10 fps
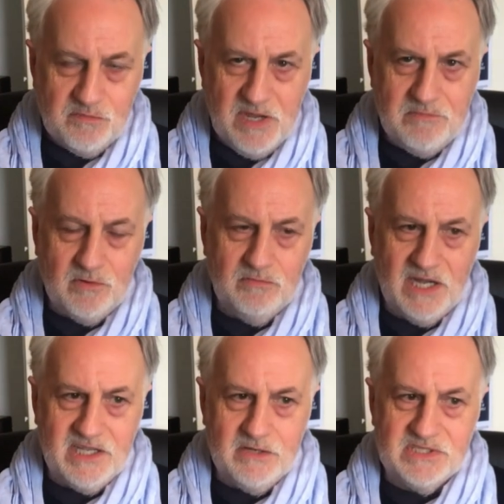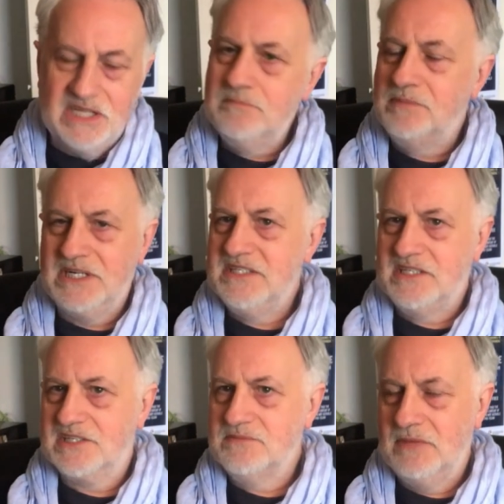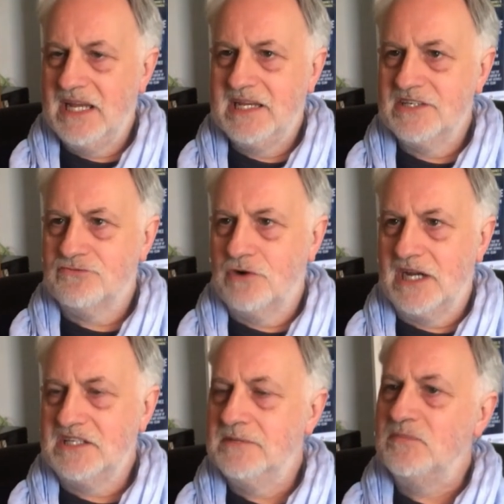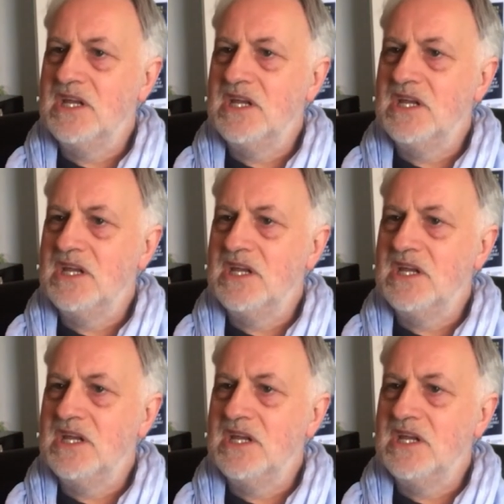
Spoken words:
of people might use it, but it doesn't make it right.